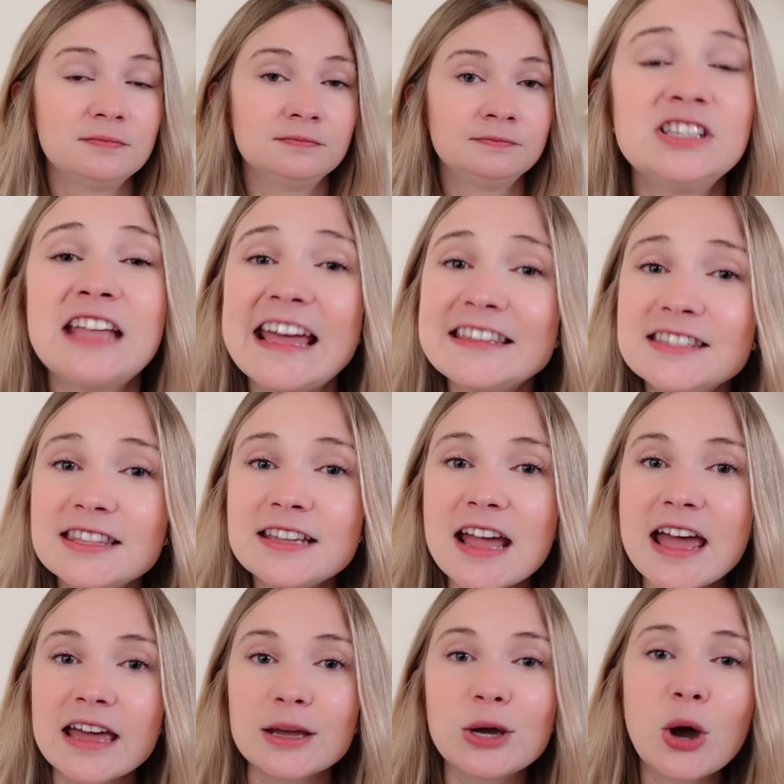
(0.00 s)
Today's the
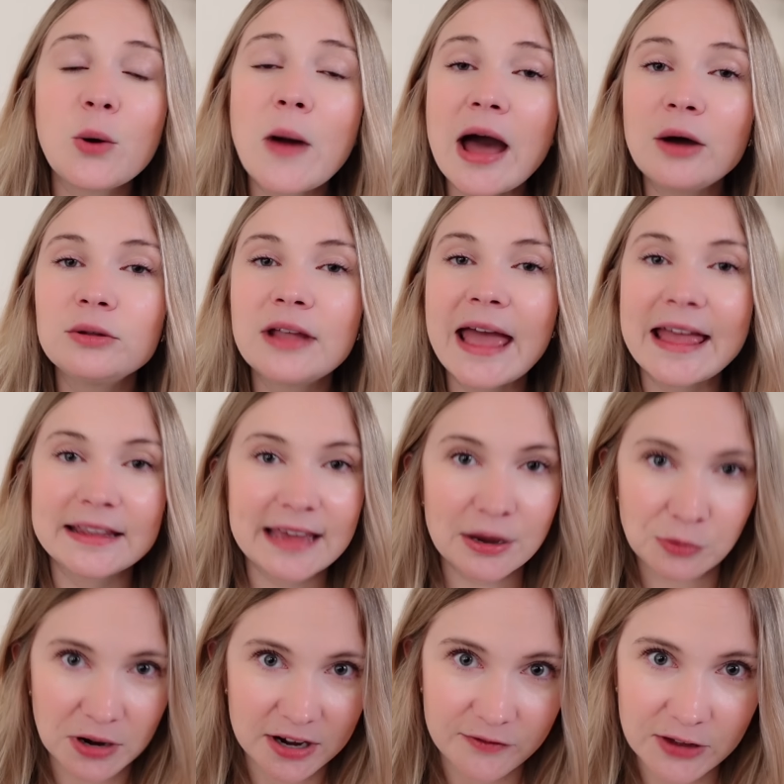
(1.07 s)
day. Go out and get
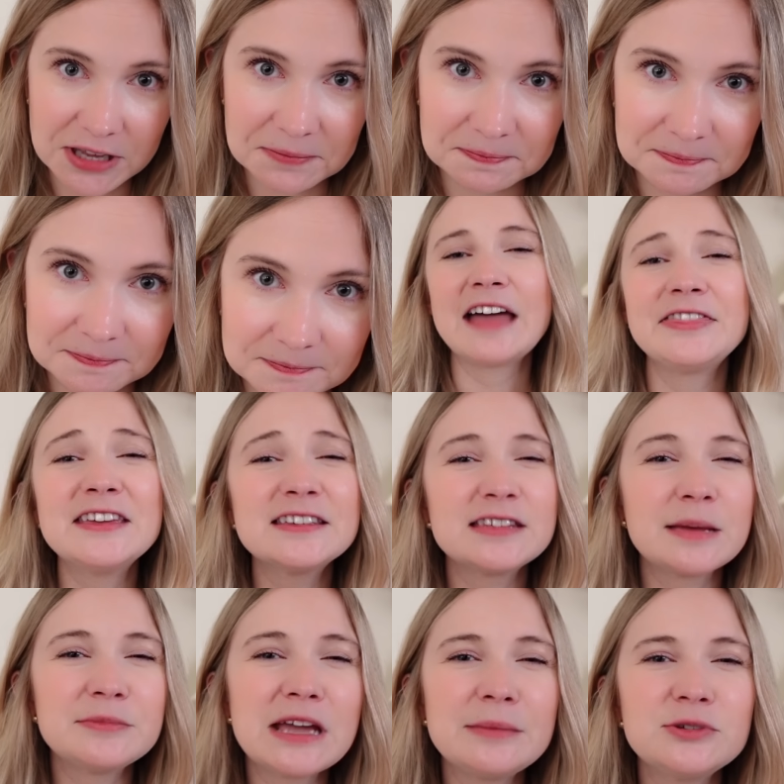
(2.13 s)
rid of it. I think
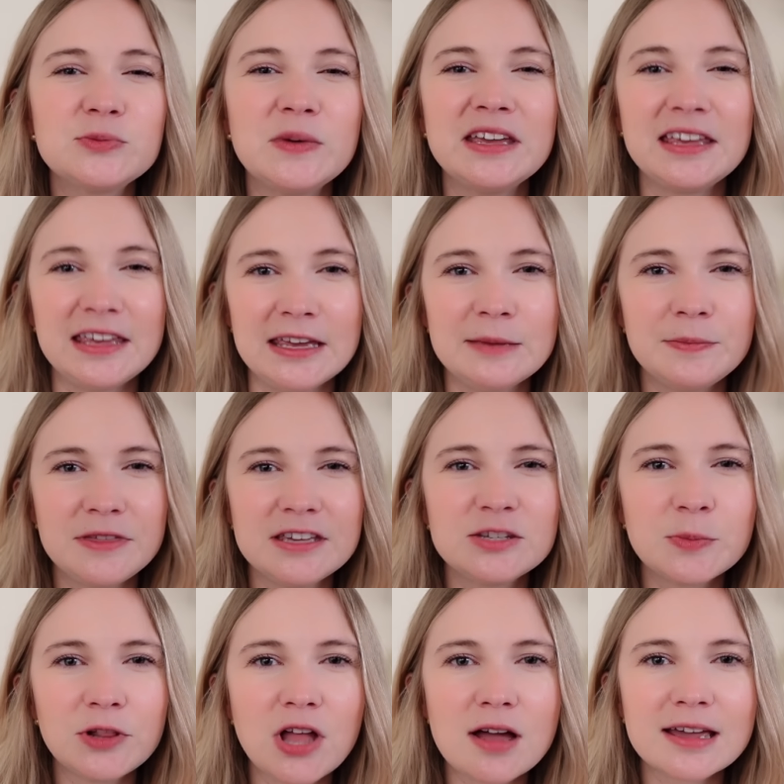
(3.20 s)
sometimes we keep these
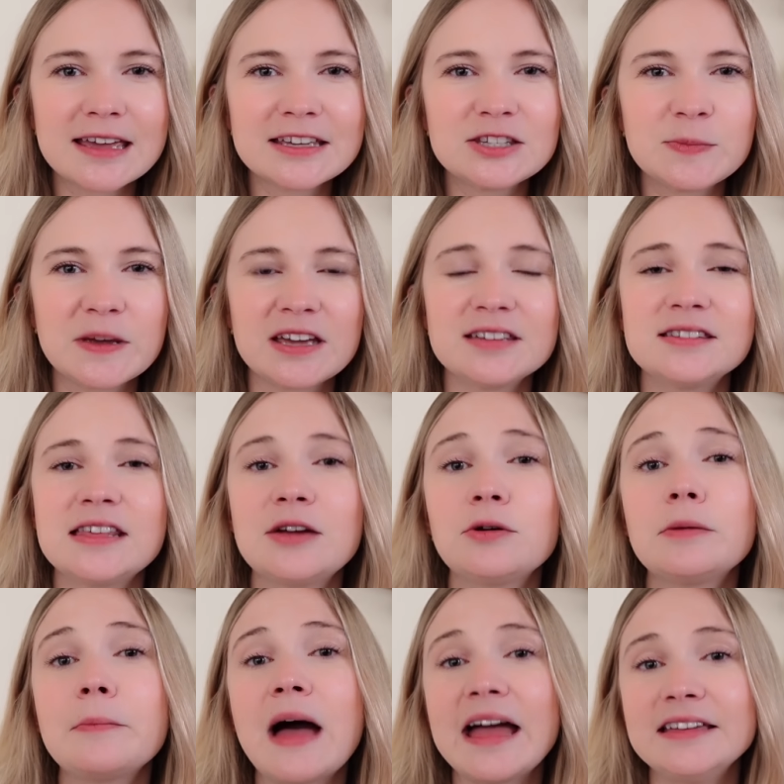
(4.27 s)
belongings because they
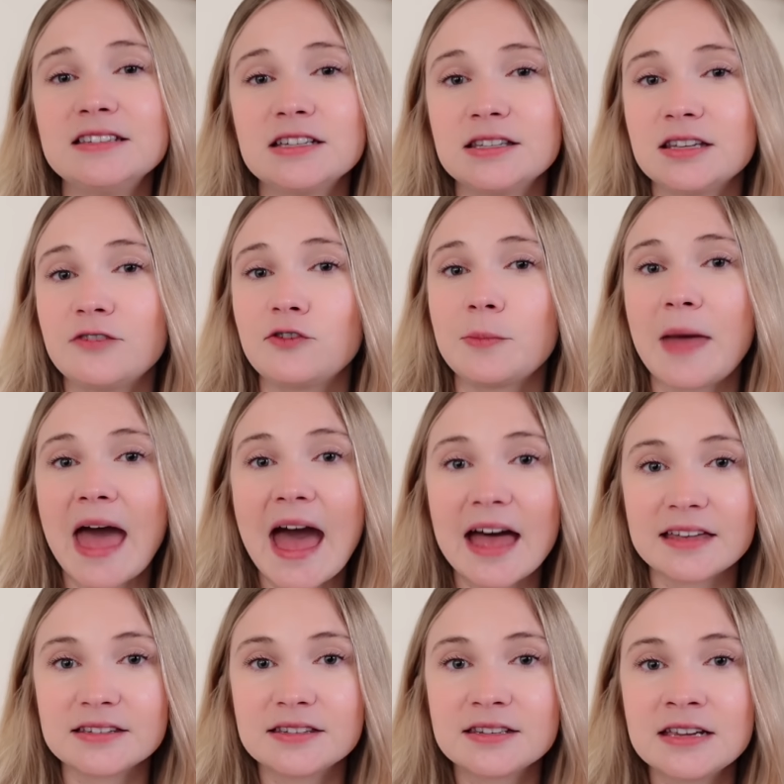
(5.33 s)
remind us of a
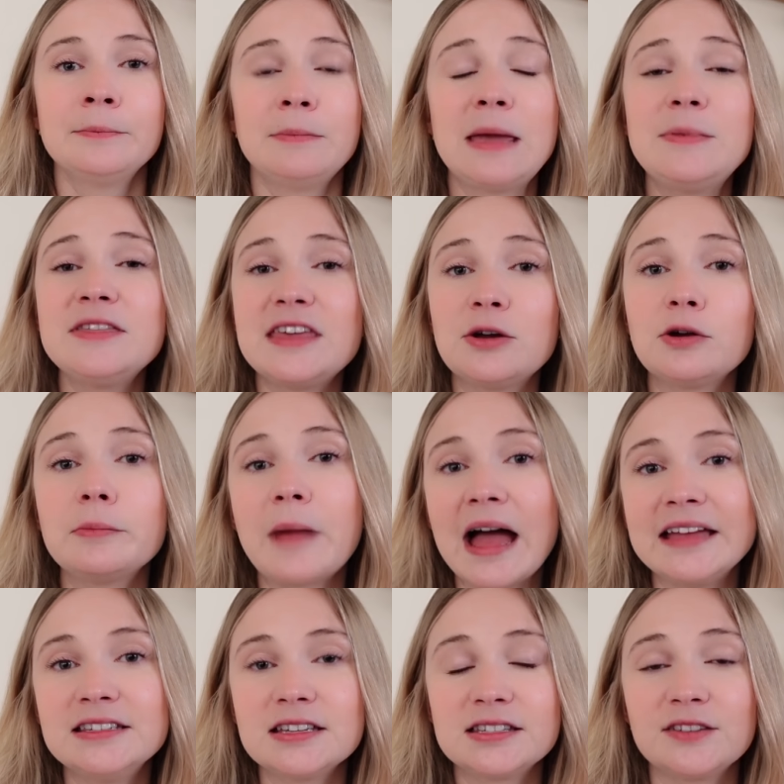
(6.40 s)
past. Maybe they
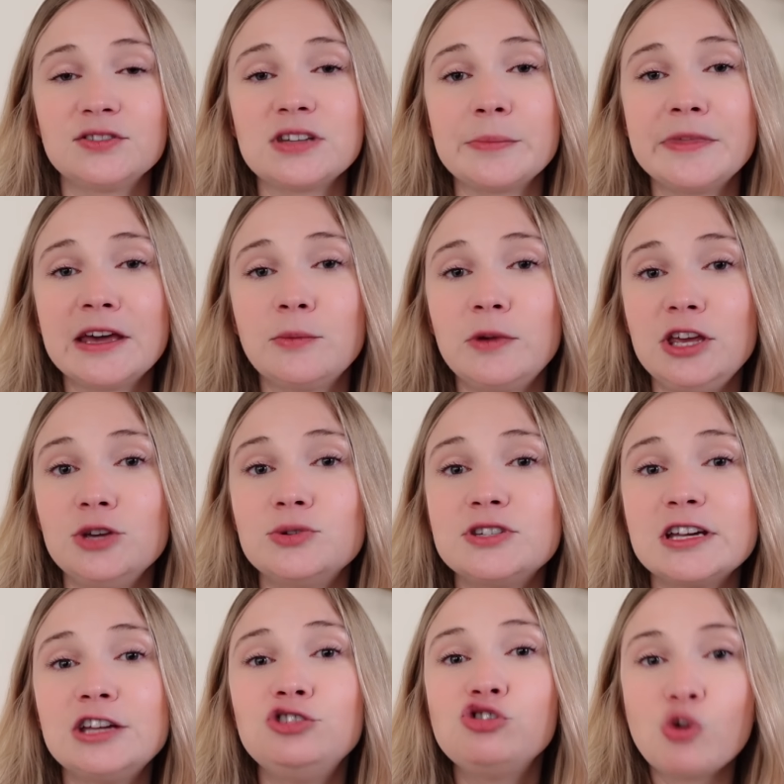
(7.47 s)
remind us of something we used
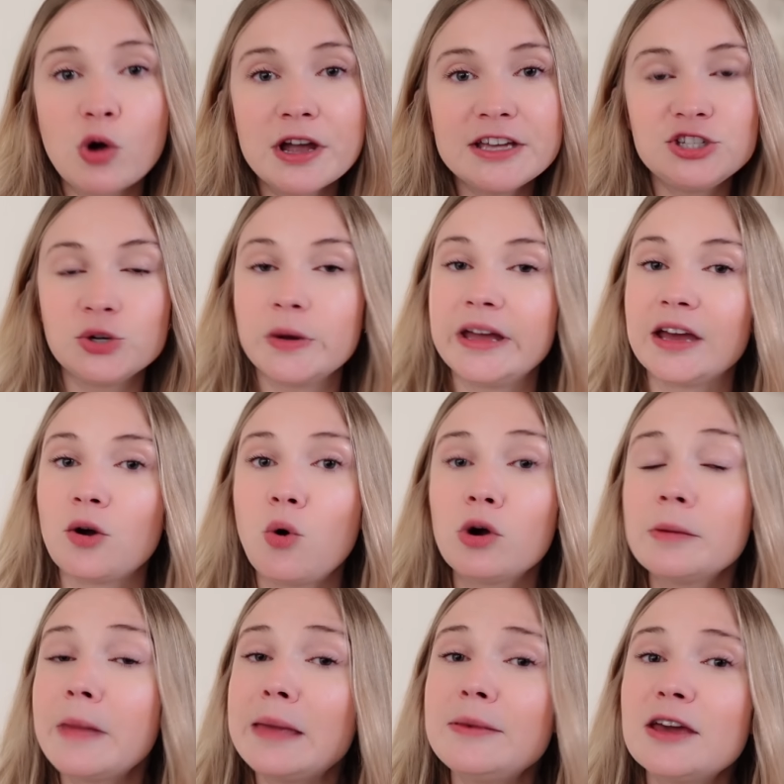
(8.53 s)
to enjoy doing, or
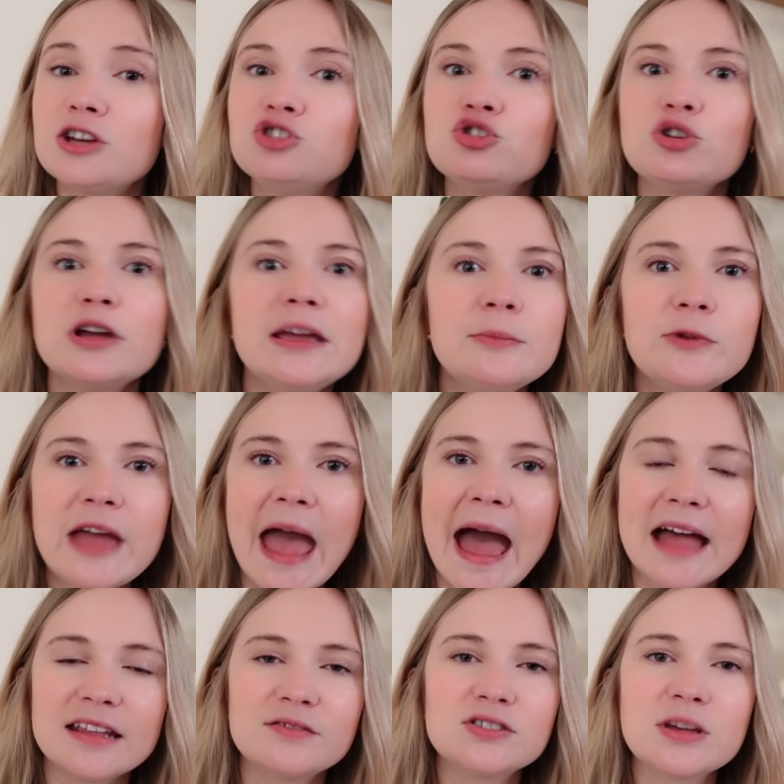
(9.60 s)
maybe a dream we
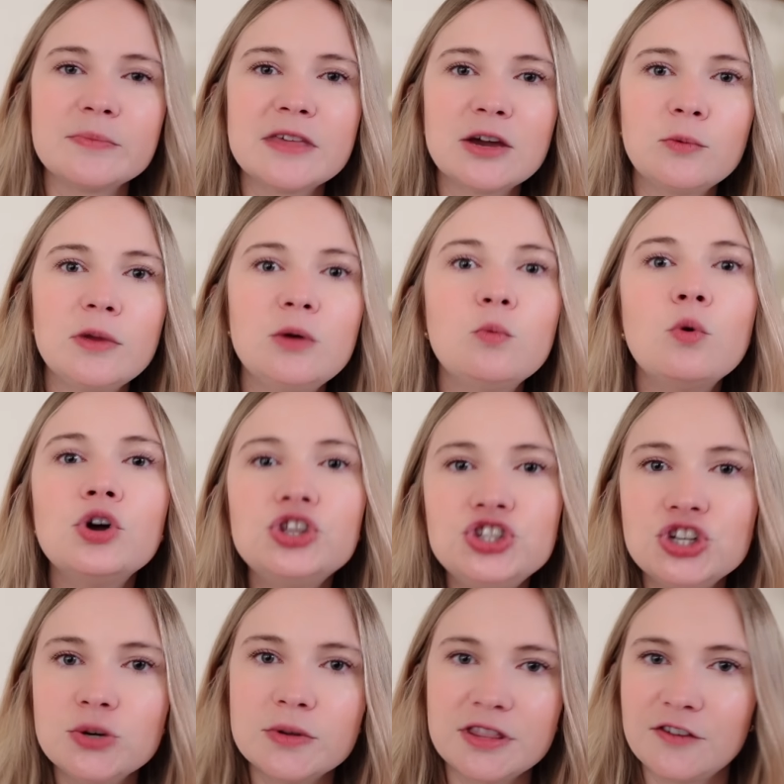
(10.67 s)
had of something we would
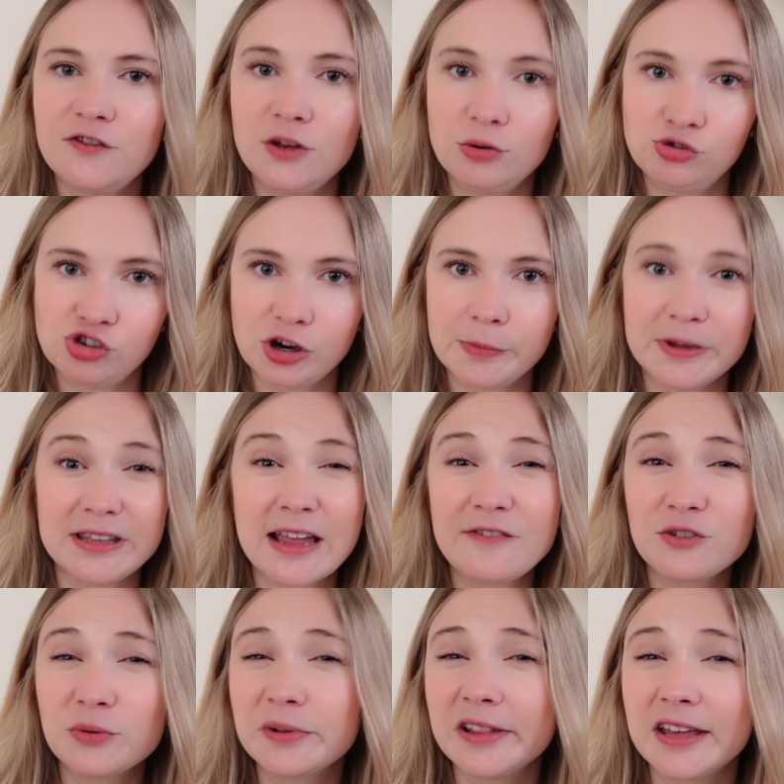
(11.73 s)
do in the future but
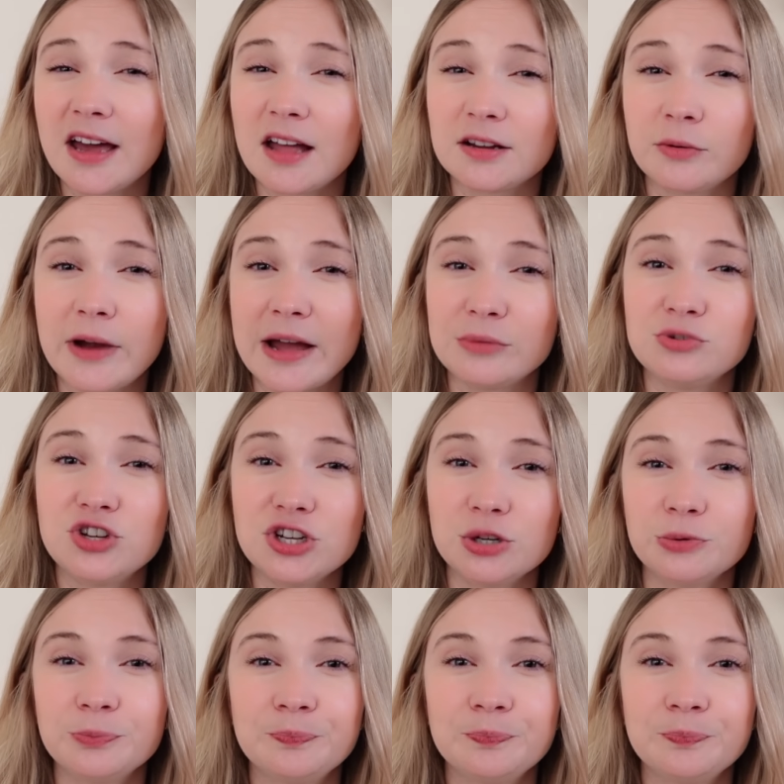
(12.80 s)
never really got around to.